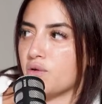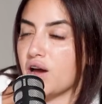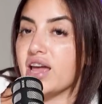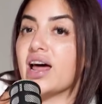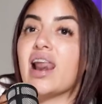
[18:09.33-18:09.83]

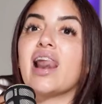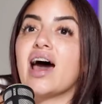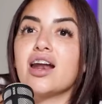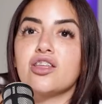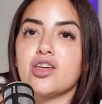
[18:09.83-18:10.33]
and a
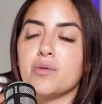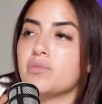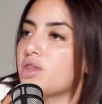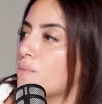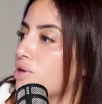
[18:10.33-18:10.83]
lot of them,
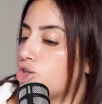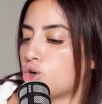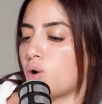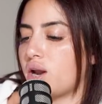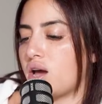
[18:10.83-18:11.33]
the
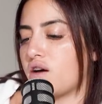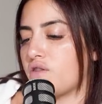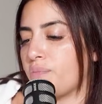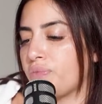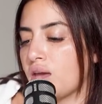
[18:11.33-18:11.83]
majority of
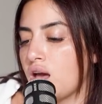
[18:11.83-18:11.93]
them.